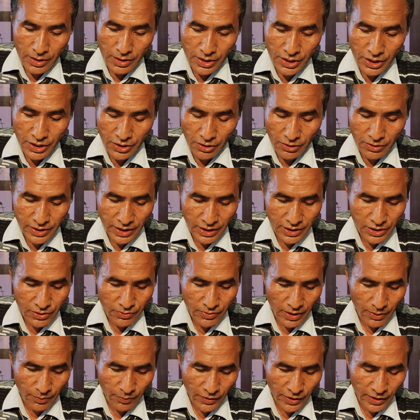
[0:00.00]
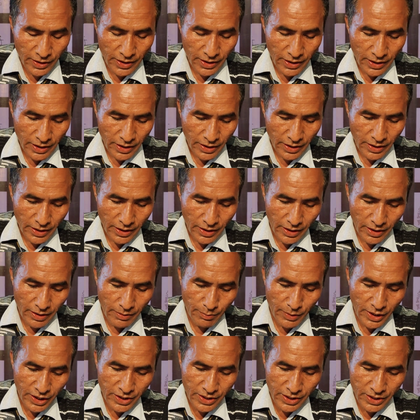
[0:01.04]
3,000 square feet.
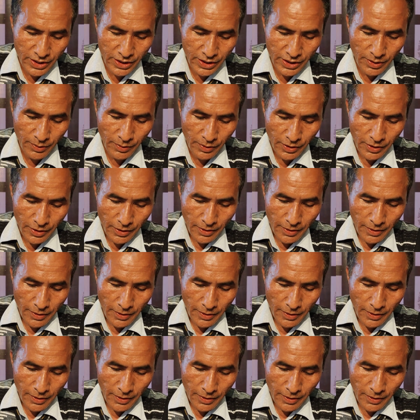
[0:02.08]
Number three,